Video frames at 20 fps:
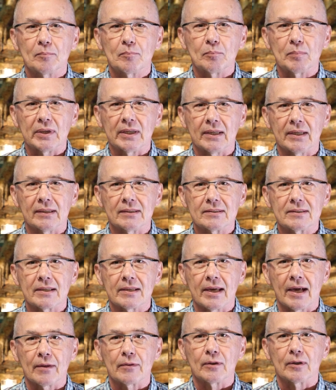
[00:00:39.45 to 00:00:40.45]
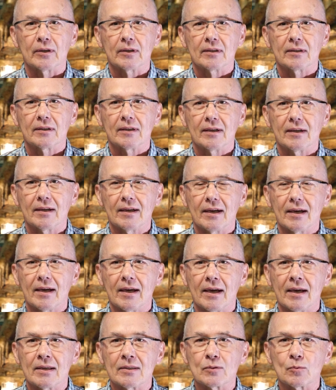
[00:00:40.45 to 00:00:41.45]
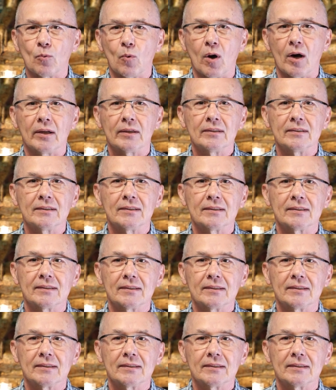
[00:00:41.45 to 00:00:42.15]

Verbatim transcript: being together as one.